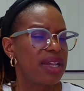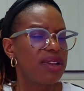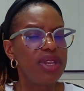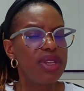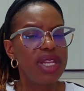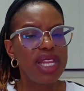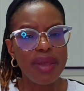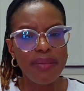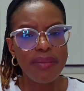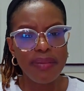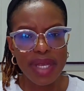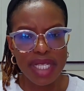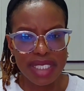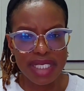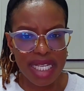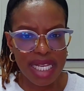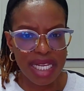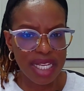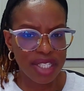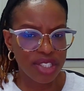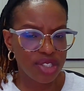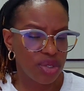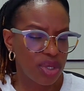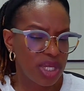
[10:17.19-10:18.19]
Limit
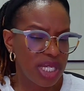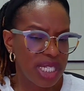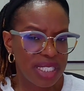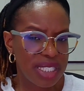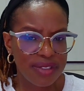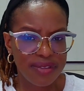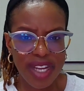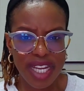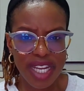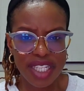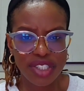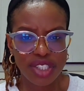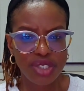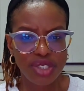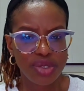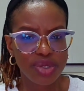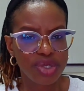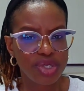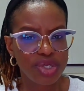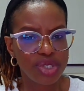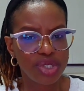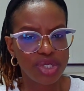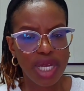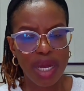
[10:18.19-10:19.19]
electronic device
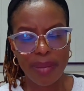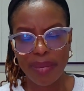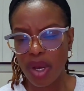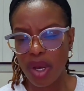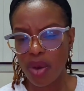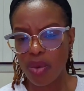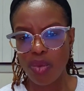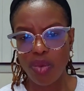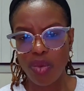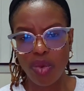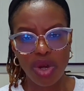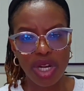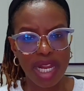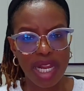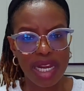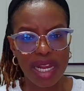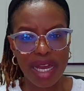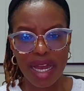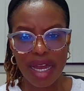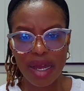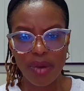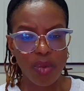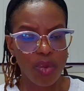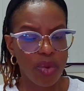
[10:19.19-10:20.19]
use about
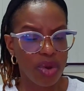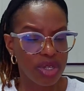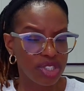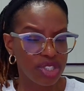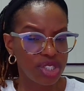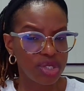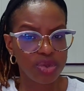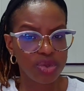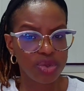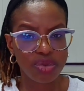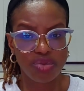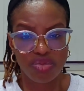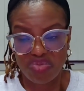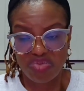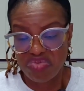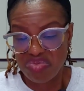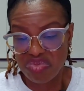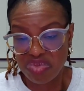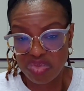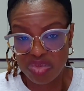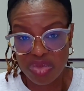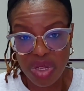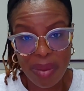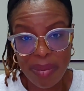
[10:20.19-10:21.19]
1 to
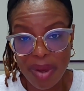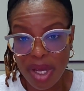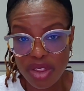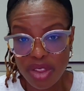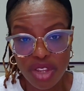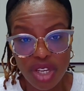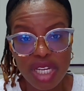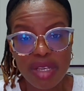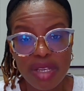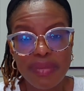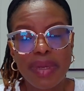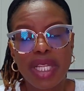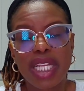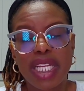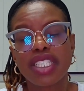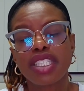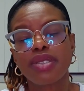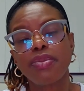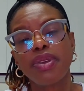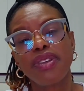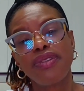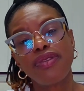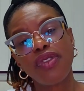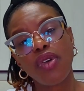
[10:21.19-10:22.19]
about 30
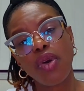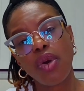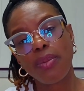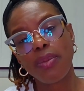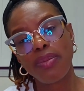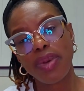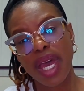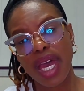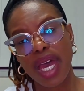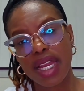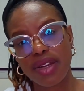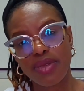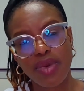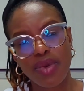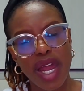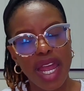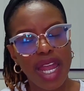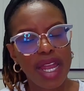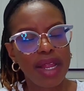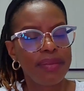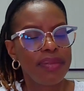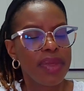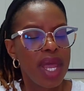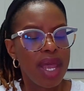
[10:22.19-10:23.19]
minutes before bed,
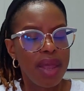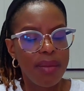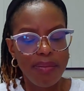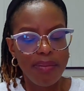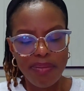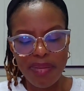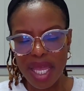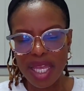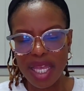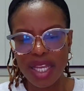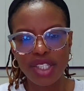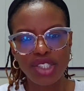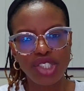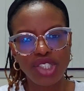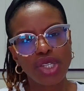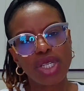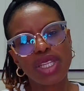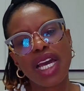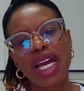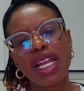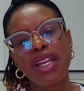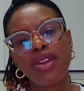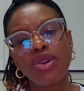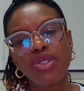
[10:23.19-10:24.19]
right? Making
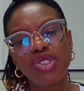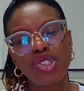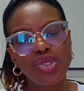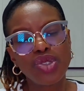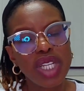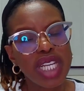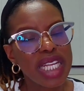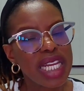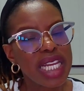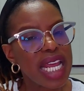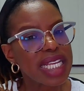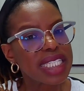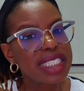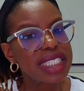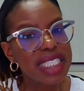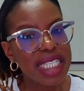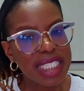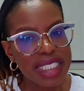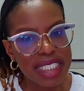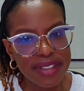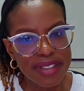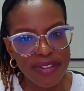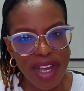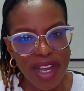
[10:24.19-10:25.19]
sure they're not drinking
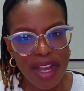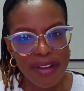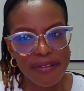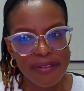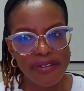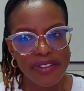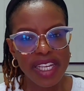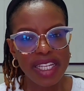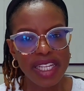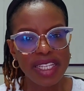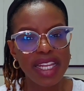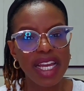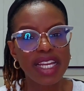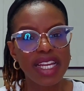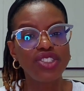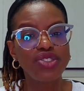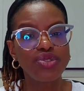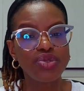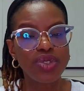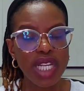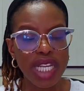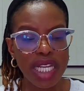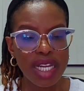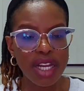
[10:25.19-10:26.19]
excessive caffeine. They're
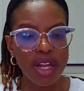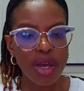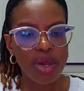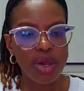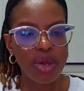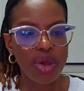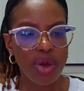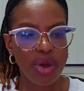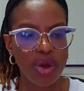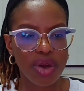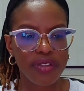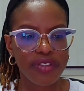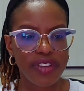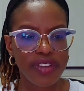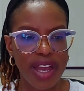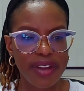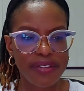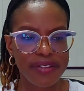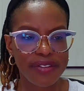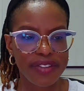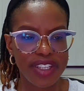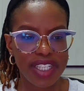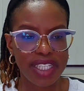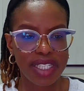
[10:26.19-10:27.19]
drinking a lot of
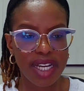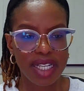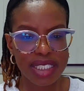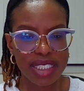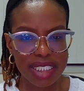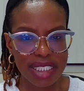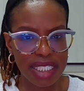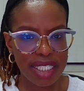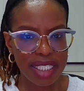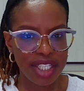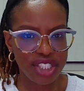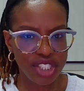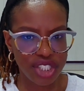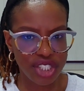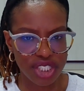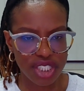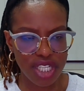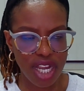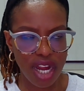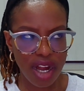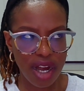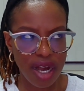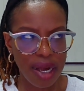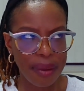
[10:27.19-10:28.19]
caffeine, our
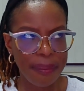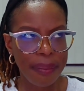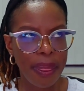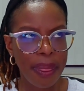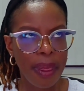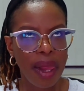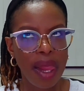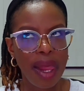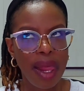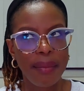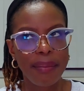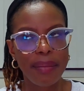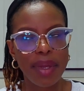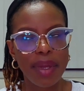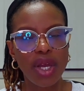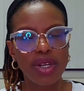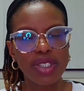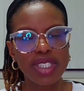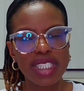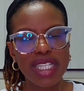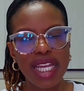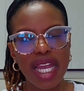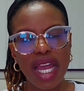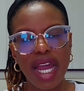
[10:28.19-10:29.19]
teenagers are,
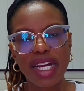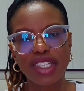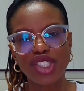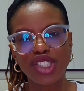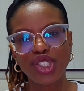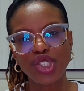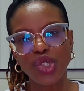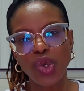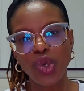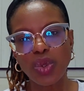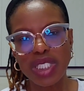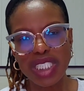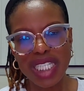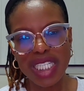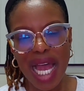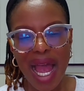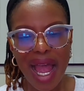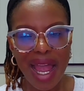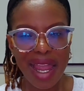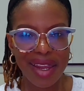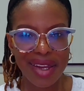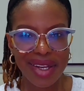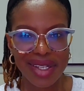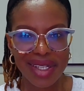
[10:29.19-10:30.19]
because they are so
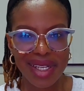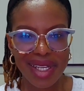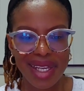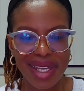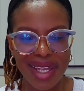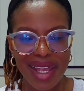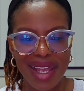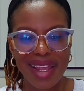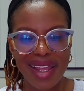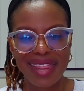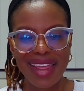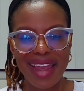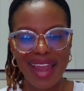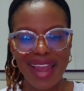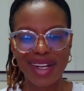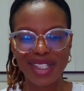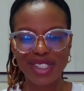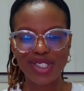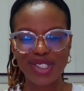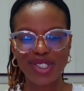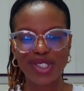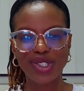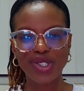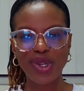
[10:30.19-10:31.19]
tired. They
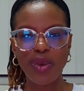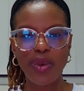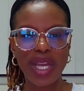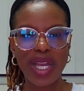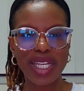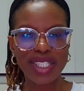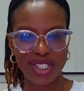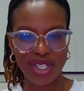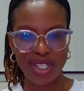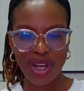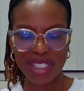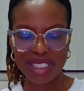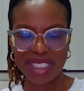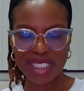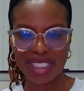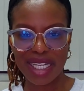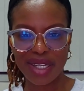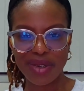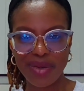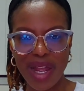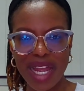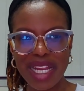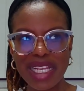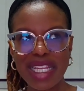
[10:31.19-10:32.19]
are so
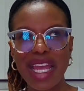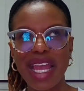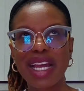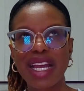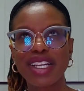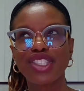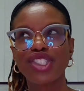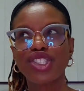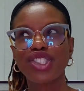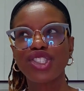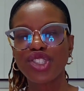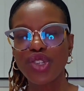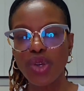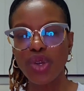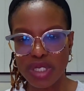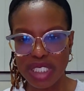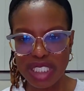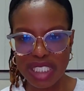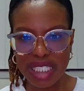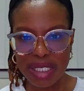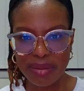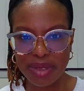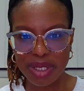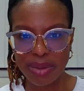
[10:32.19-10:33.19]
exhausted, right? They are so
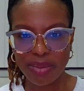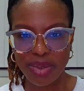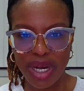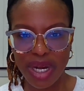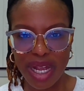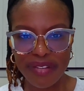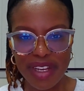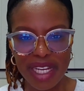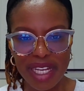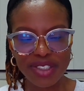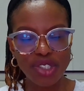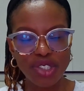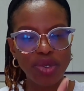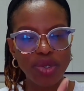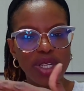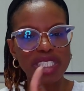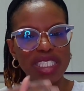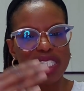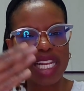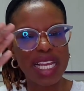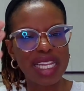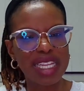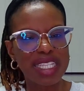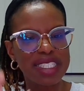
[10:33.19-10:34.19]
sleep deprived. And so
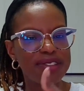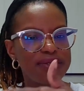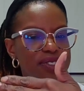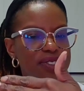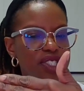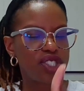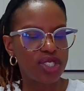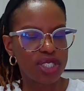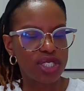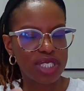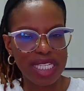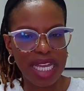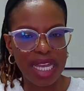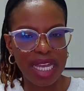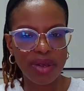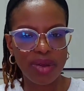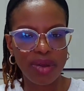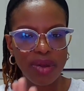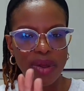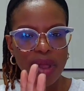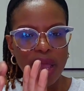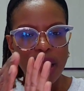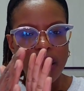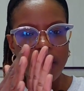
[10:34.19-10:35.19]
it's like this vicious
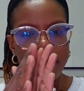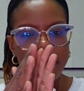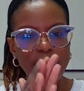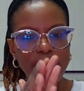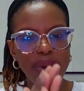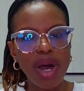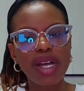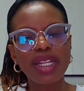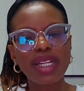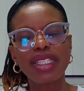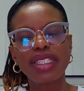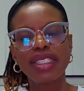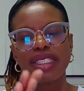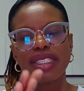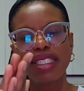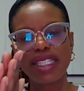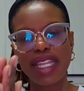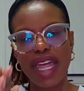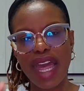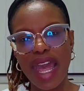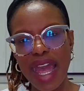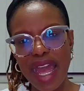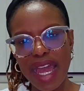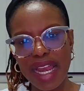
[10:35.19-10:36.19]
cycle. But
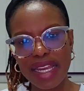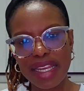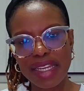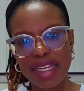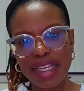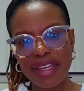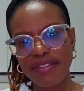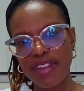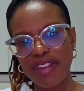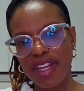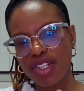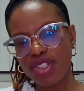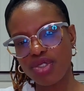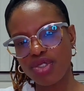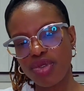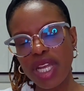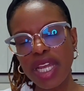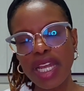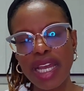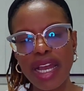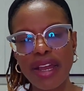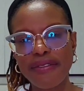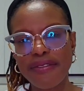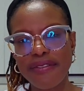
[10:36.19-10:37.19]
then if they
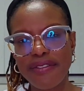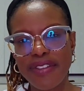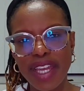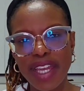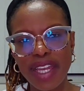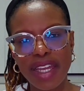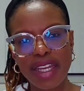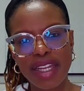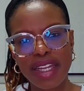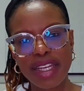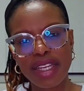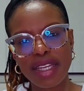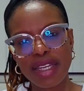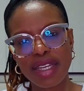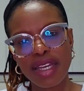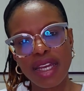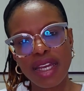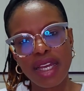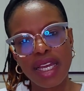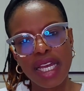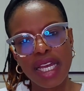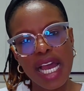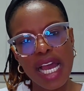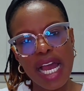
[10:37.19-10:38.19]
drink caffeine,
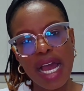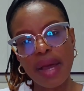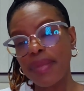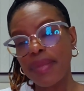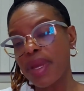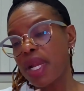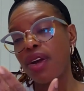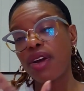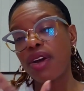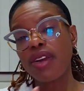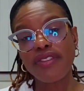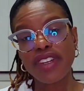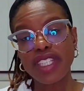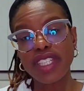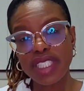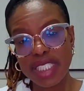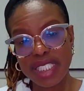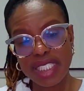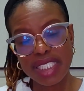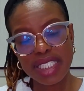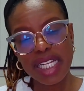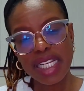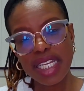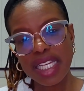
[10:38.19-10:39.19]
a lot of it
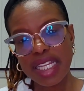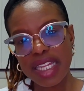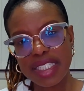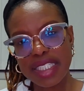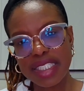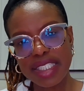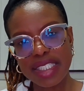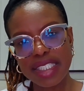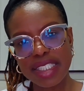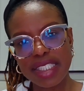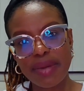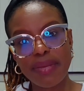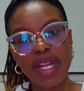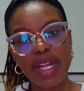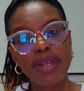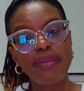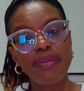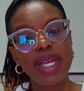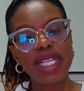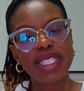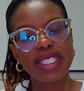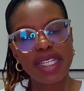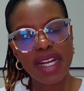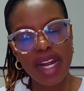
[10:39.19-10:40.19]
is still in their system and
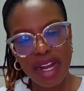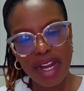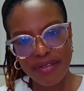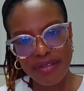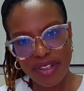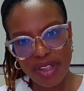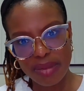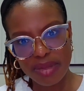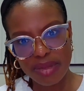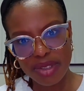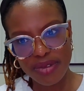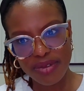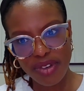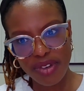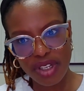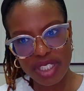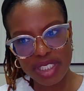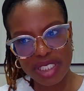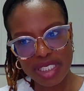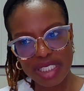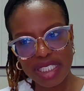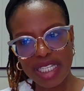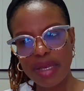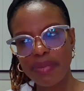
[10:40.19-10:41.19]
it makes it hard for them to
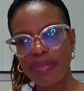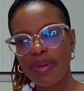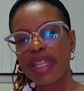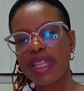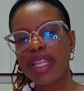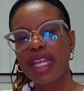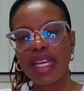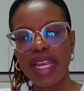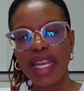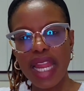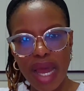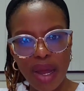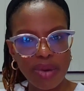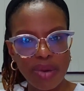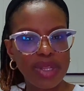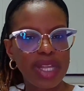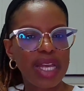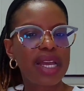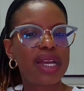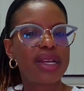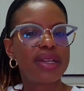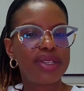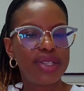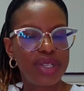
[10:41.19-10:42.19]
fall asleep. And then now
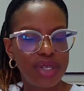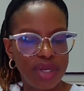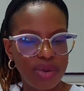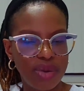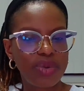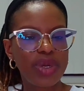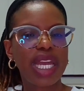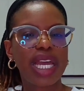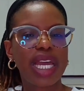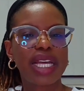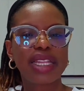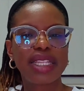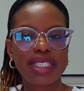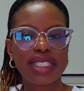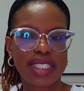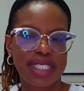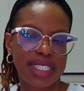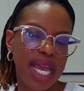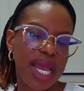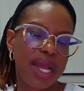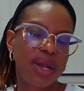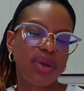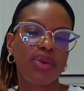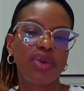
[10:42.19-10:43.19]
we get the
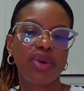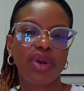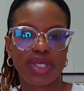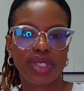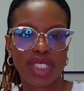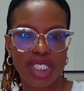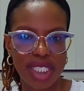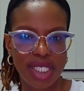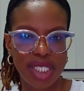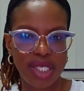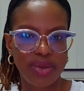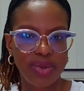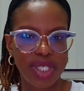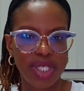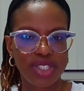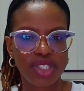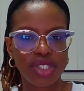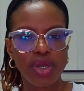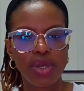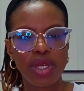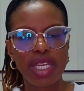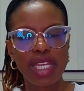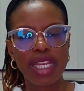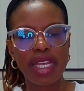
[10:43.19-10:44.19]
cycle continuing.
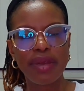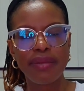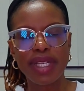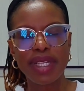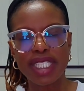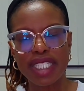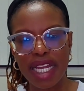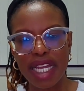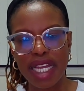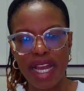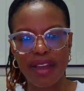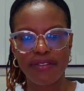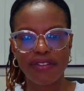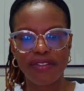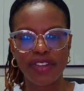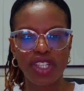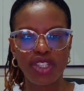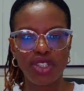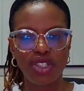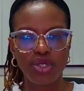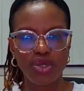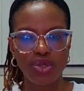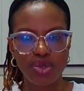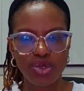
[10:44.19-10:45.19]
So limiting
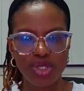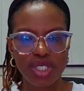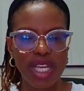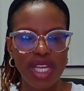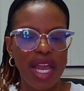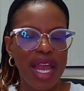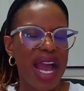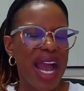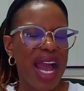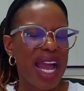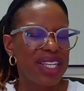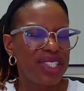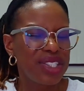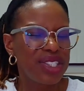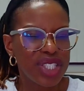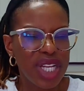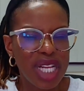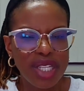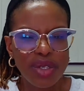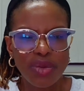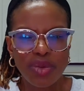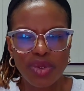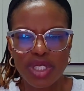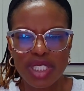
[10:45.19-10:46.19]
caffeine use, I
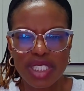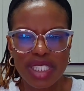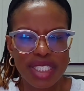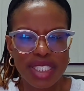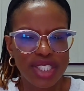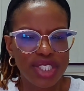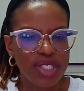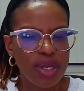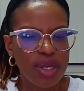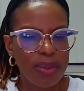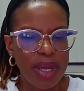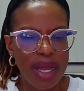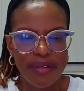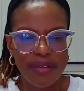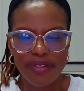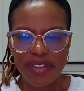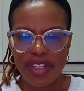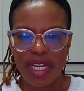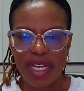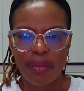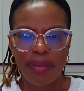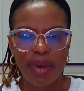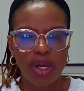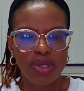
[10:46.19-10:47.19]
usually will say stop
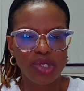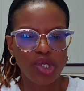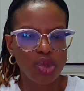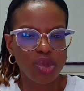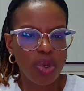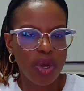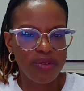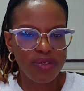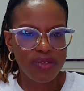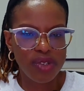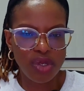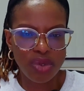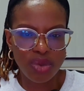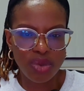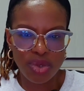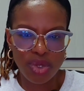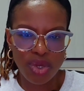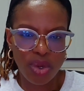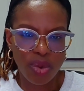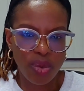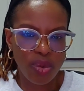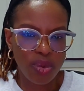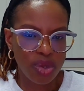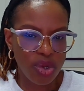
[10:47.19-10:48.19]
caffeine about 12
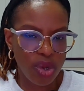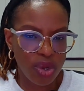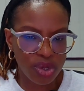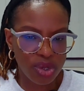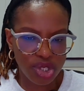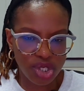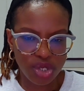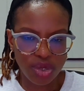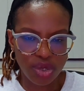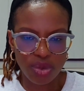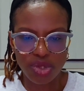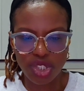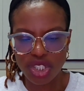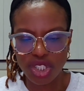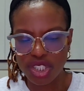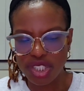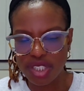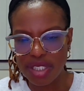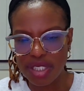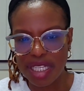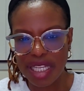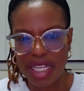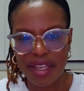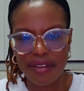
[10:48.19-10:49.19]
noon or so,
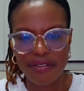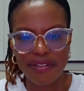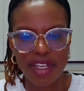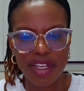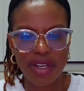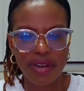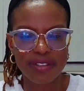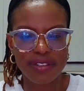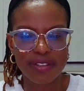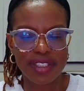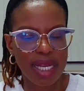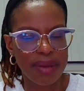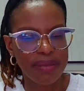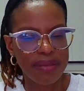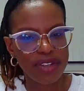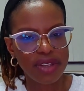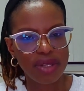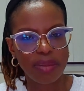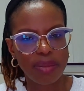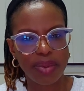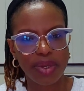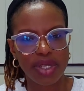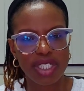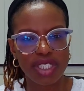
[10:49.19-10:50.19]
just to give enough time
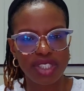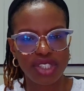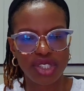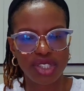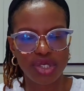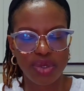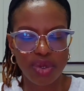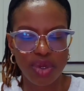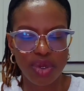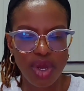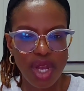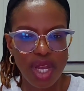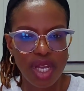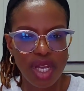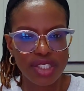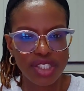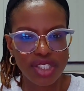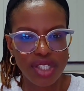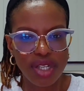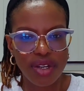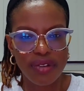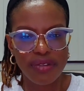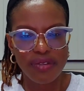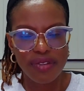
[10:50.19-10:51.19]
for the body to
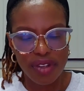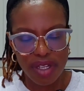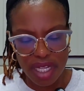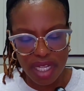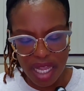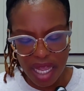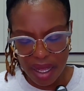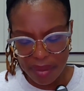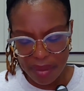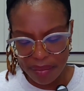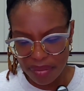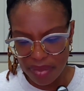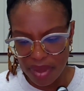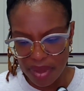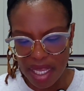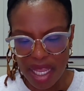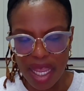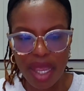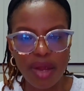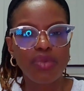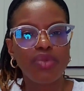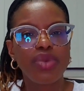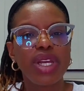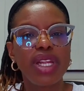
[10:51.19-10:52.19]
sort of
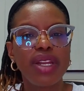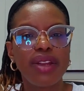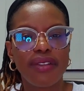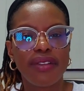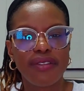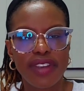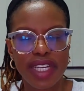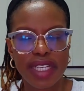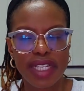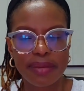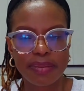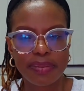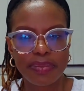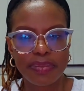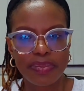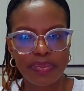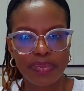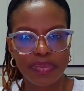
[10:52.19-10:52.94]
get rid of it.